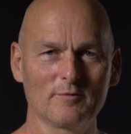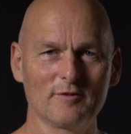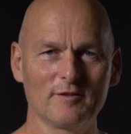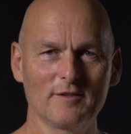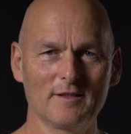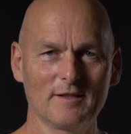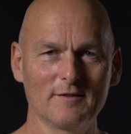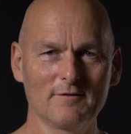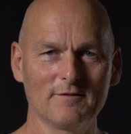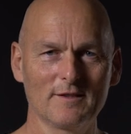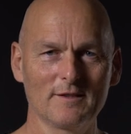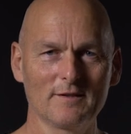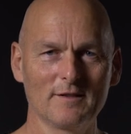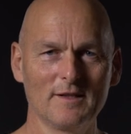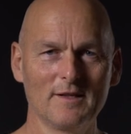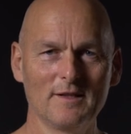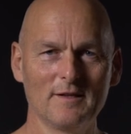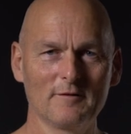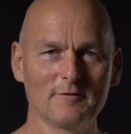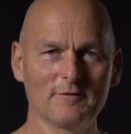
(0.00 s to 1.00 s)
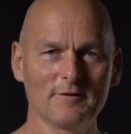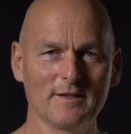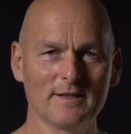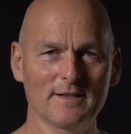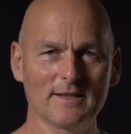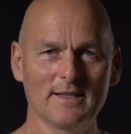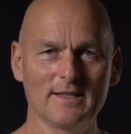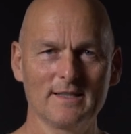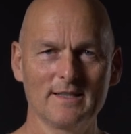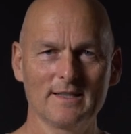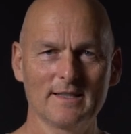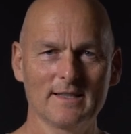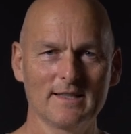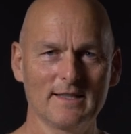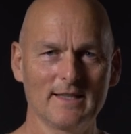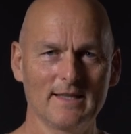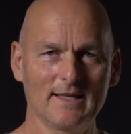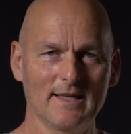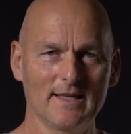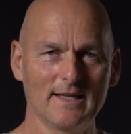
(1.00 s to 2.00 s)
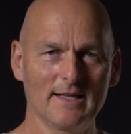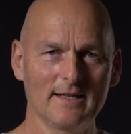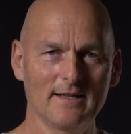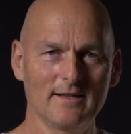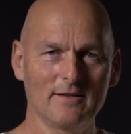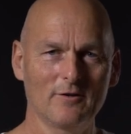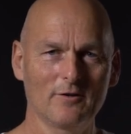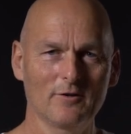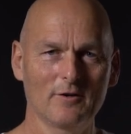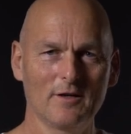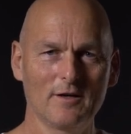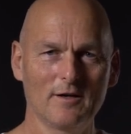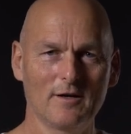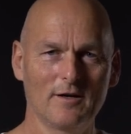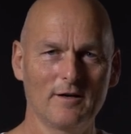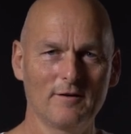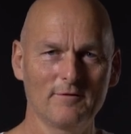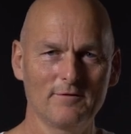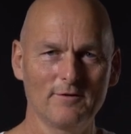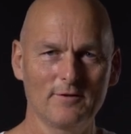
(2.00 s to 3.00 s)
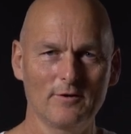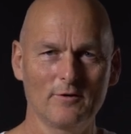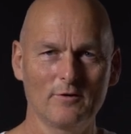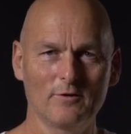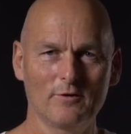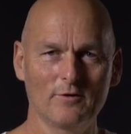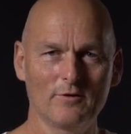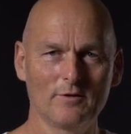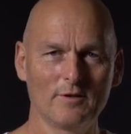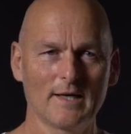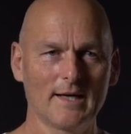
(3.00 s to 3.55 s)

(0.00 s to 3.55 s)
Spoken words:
She never felt any care or love or